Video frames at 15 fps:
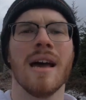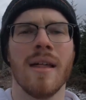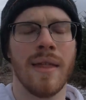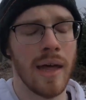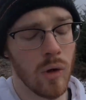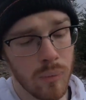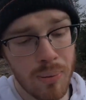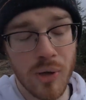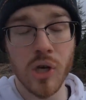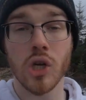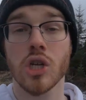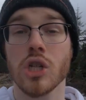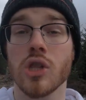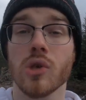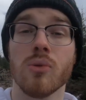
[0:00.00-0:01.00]
They held
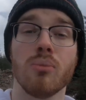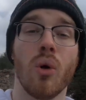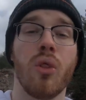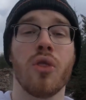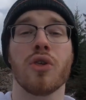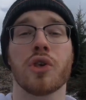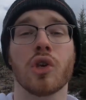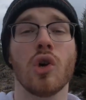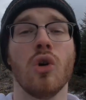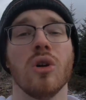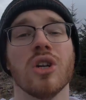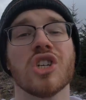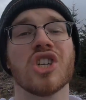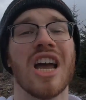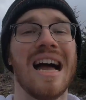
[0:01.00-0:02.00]
positions in both the
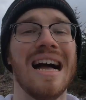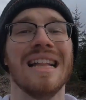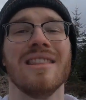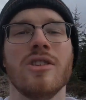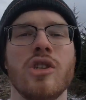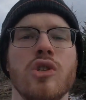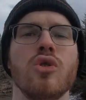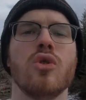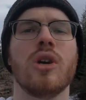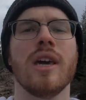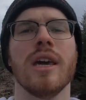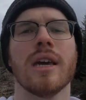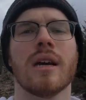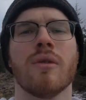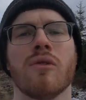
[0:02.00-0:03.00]
Scottish and
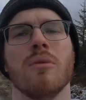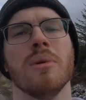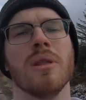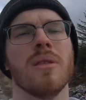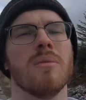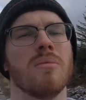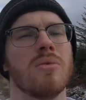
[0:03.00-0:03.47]
UK government,